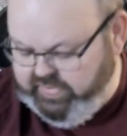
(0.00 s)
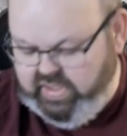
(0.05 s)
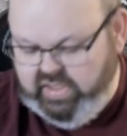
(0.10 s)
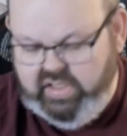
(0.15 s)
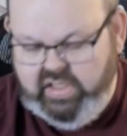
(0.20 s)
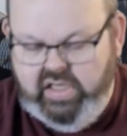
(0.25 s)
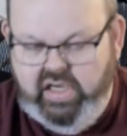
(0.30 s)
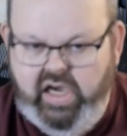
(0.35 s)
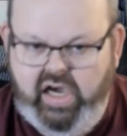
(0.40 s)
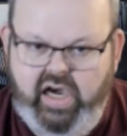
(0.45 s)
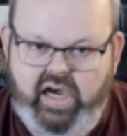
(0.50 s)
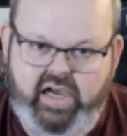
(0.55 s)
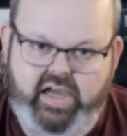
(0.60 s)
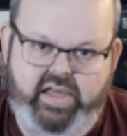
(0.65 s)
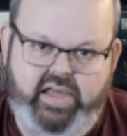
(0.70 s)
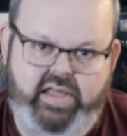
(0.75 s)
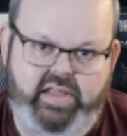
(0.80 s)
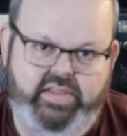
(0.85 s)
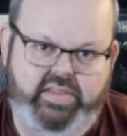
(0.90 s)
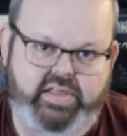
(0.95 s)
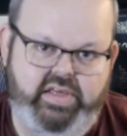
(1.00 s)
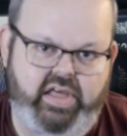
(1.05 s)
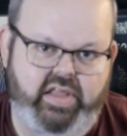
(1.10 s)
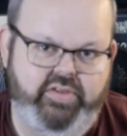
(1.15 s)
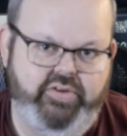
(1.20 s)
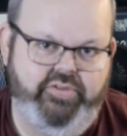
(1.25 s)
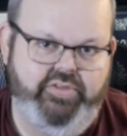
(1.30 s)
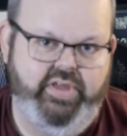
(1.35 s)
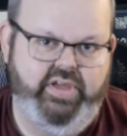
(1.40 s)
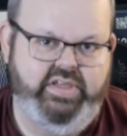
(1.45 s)
And the
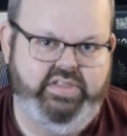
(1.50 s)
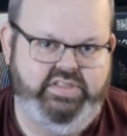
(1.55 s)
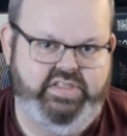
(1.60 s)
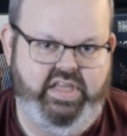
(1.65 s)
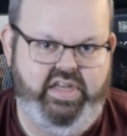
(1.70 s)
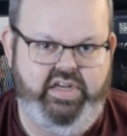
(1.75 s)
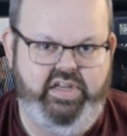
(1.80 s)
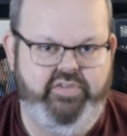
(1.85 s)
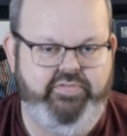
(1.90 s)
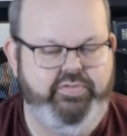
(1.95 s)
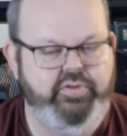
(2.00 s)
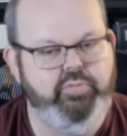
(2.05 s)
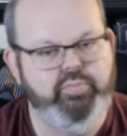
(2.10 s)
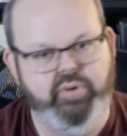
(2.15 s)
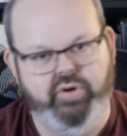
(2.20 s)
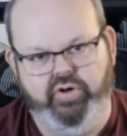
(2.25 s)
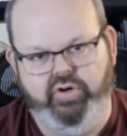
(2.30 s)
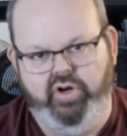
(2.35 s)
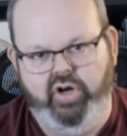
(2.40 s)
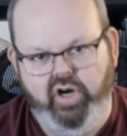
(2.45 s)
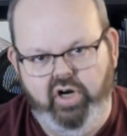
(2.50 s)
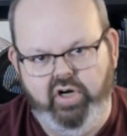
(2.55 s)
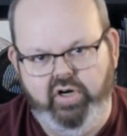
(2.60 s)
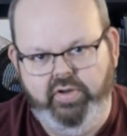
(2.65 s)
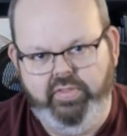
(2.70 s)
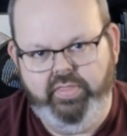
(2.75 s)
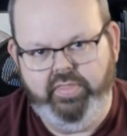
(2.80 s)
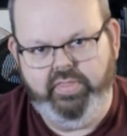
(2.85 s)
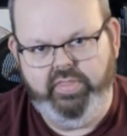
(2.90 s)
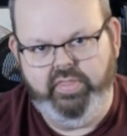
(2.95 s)
other thing is that if you burn
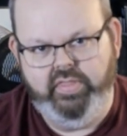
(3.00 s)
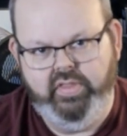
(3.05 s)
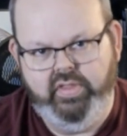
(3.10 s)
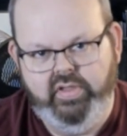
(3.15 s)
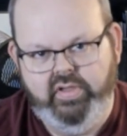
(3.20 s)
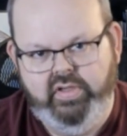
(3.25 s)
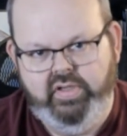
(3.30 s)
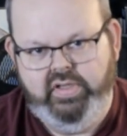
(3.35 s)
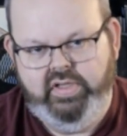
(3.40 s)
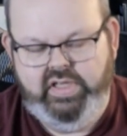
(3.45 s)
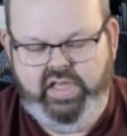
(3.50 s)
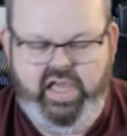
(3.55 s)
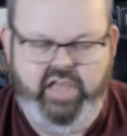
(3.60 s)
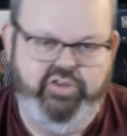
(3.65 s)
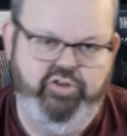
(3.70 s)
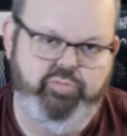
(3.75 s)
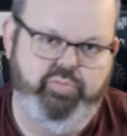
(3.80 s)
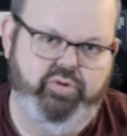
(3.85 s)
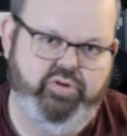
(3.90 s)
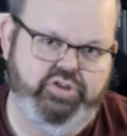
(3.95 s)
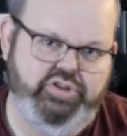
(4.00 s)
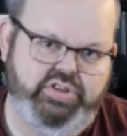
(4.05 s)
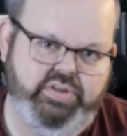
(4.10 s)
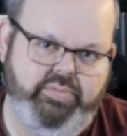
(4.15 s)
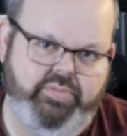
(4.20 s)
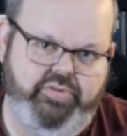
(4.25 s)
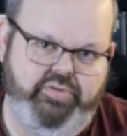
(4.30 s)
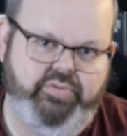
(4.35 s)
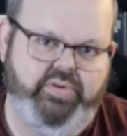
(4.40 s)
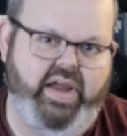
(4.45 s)
earth and you push
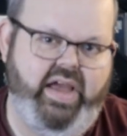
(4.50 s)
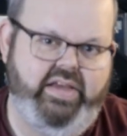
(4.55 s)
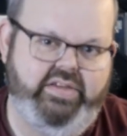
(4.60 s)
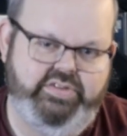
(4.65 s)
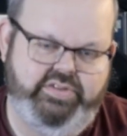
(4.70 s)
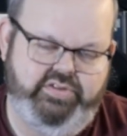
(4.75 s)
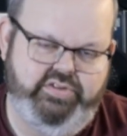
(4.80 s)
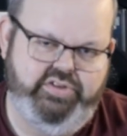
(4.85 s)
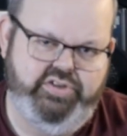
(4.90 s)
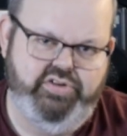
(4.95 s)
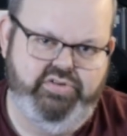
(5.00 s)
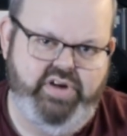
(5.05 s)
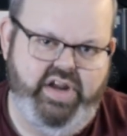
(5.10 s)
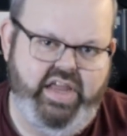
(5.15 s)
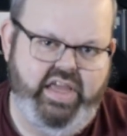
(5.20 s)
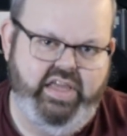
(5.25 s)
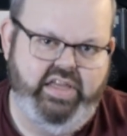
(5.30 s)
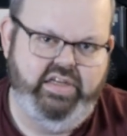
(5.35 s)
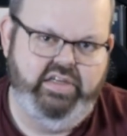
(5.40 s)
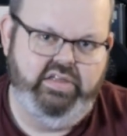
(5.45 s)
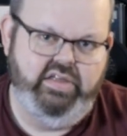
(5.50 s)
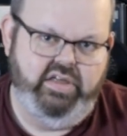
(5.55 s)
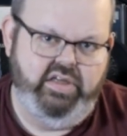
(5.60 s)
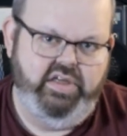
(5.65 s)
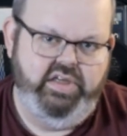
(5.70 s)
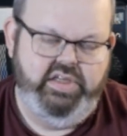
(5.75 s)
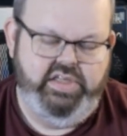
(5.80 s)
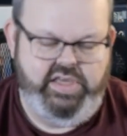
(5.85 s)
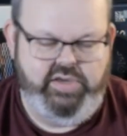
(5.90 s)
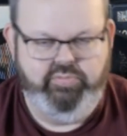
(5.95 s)
them through hazardous terrain,
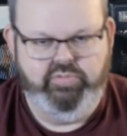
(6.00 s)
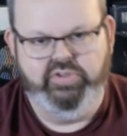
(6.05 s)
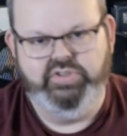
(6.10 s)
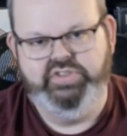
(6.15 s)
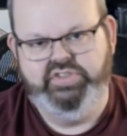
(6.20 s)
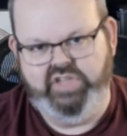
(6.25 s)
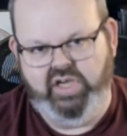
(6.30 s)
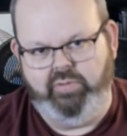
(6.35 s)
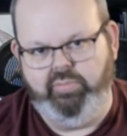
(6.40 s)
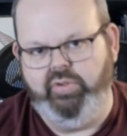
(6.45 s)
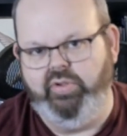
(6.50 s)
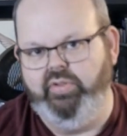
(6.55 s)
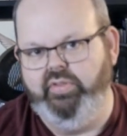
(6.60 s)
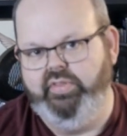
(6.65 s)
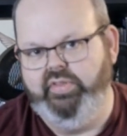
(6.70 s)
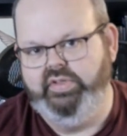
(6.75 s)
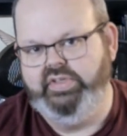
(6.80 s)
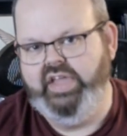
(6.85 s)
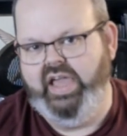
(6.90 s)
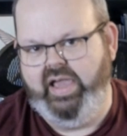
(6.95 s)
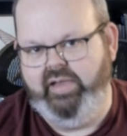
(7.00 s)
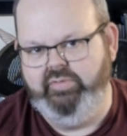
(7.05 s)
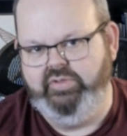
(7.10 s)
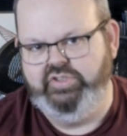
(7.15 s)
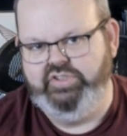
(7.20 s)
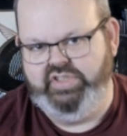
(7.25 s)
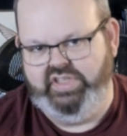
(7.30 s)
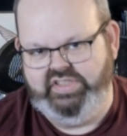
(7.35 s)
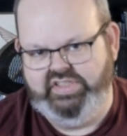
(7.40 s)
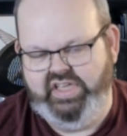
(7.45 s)
it will double the
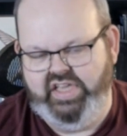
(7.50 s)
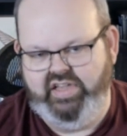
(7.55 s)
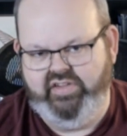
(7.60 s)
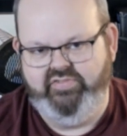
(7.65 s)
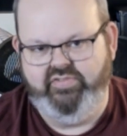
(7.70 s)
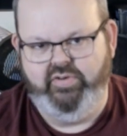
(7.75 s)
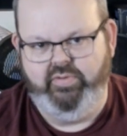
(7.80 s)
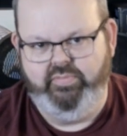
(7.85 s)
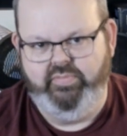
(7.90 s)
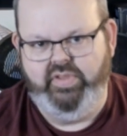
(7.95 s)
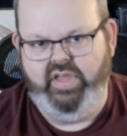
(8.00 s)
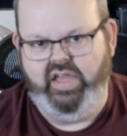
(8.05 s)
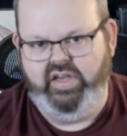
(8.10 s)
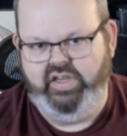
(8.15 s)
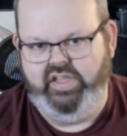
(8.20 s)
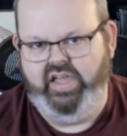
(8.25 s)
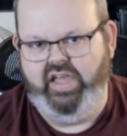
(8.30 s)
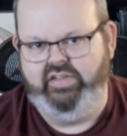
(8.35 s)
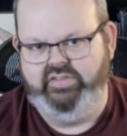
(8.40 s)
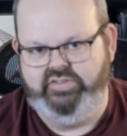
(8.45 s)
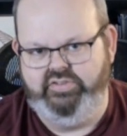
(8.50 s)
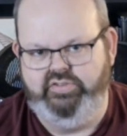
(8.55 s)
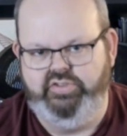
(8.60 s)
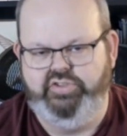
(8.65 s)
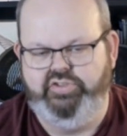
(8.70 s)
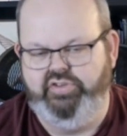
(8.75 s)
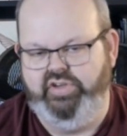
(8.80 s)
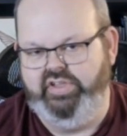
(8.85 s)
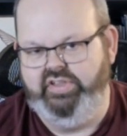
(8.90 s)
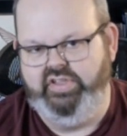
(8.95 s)
damage they take from any hazardous
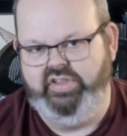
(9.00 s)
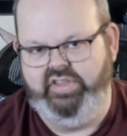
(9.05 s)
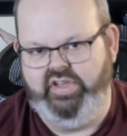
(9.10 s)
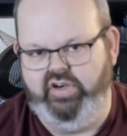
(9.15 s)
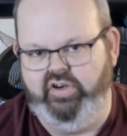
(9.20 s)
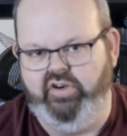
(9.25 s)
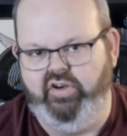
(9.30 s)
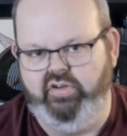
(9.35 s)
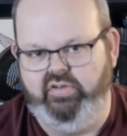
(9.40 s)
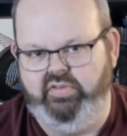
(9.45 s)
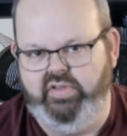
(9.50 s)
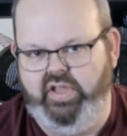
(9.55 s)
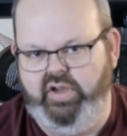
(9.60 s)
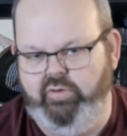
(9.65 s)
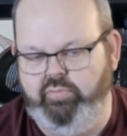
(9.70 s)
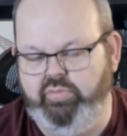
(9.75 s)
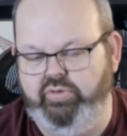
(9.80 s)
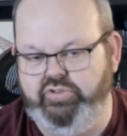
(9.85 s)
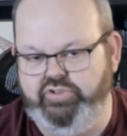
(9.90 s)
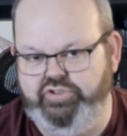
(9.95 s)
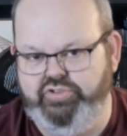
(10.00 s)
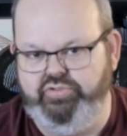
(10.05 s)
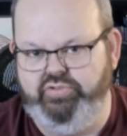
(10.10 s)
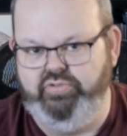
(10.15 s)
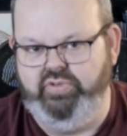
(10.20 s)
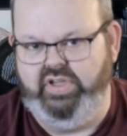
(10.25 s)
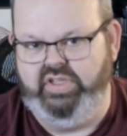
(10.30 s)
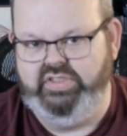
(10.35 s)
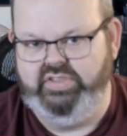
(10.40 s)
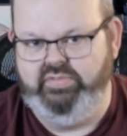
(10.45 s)
terrain that they are pushed
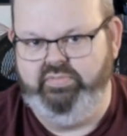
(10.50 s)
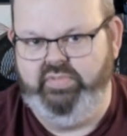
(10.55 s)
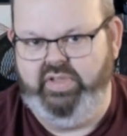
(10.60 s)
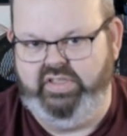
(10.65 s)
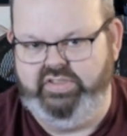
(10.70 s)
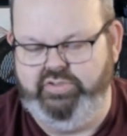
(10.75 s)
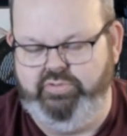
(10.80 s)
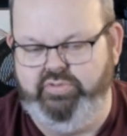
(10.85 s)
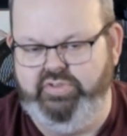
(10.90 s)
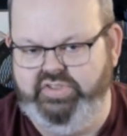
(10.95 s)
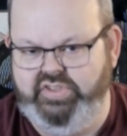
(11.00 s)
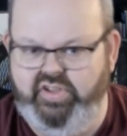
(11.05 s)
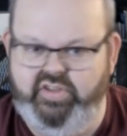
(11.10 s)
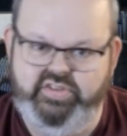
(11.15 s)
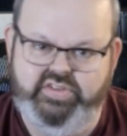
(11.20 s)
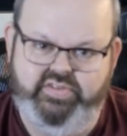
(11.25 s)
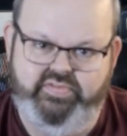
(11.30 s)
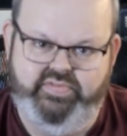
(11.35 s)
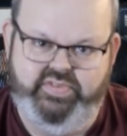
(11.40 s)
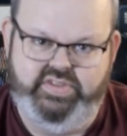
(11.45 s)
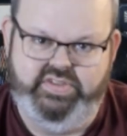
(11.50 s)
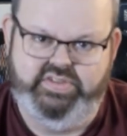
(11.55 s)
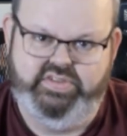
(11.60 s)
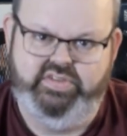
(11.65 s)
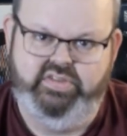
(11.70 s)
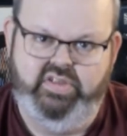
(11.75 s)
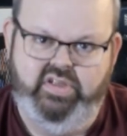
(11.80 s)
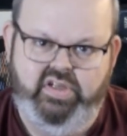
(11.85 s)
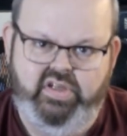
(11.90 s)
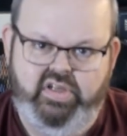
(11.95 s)
through as a result of
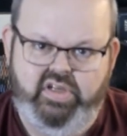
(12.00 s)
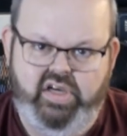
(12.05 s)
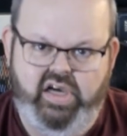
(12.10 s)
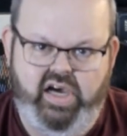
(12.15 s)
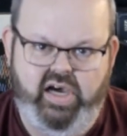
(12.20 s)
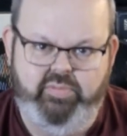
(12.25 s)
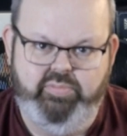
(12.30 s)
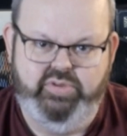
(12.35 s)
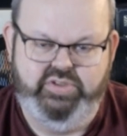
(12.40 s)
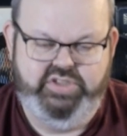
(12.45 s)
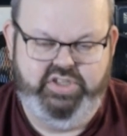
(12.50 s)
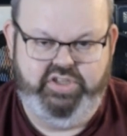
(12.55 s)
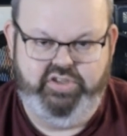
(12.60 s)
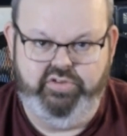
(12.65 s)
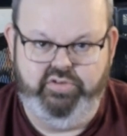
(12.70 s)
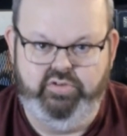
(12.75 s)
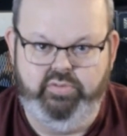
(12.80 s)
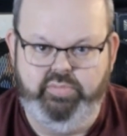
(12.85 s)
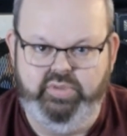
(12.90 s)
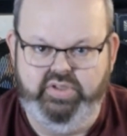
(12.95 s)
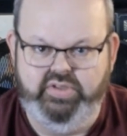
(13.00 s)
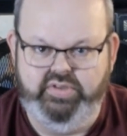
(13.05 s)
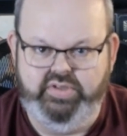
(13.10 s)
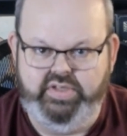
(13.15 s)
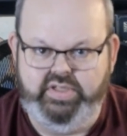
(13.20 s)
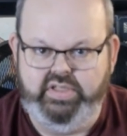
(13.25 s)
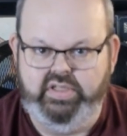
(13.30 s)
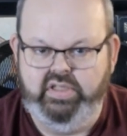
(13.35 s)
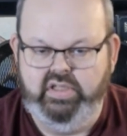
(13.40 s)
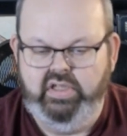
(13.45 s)
this particular
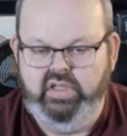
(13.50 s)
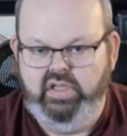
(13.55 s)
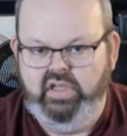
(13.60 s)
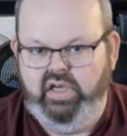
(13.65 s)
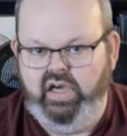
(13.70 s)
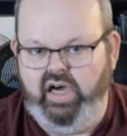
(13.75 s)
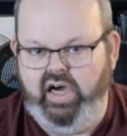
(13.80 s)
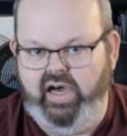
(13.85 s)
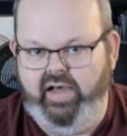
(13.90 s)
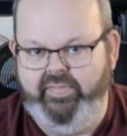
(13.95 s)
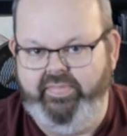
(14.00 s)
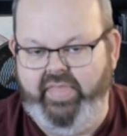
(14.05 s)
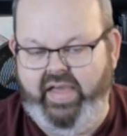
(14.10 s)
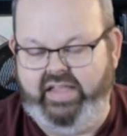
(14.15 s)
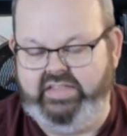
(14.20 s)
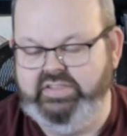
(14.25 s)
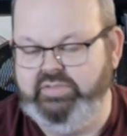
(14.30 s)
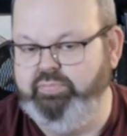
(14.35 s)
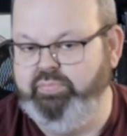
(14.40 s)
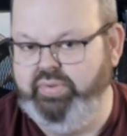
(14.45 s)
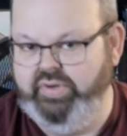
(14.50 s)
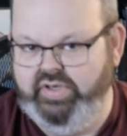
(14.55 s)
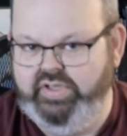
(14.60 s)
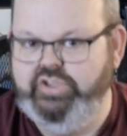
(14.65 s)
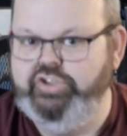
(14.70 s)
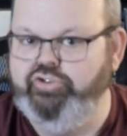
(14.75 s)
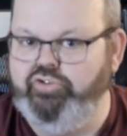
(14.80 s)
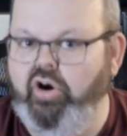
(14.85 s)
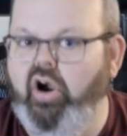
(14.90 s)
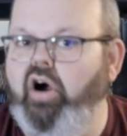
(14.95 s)
ability. That's pretty
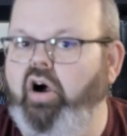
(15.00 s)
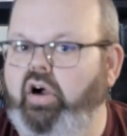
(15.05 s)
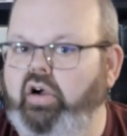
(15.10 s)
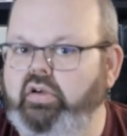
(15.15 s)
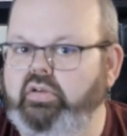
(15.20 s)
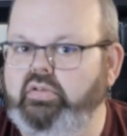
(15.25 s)
strong.